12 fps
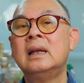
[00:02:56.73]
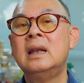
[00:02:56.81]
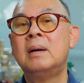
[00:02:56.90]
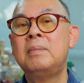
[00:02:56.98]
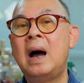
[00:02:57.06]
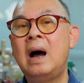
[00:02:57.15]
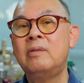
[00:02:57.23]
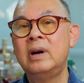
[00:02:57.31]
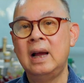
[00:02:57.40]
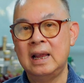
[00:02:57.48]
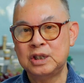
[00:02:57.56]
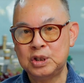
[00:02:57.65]
the
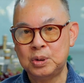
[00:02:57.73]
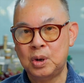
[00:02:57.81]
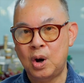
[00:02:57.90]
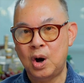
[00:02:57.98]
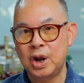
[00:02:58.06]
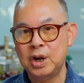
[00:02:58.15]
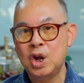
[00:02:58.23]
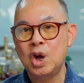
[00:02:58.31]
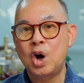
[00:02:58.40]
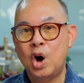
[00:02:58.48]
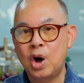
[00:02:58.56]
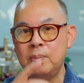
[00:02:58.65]
power and so
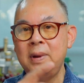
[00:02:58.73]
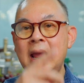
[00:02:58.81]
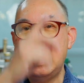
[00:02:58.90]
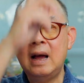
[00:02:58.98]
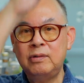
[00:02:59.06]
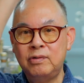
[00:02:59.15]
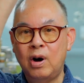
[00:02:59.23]
on behalf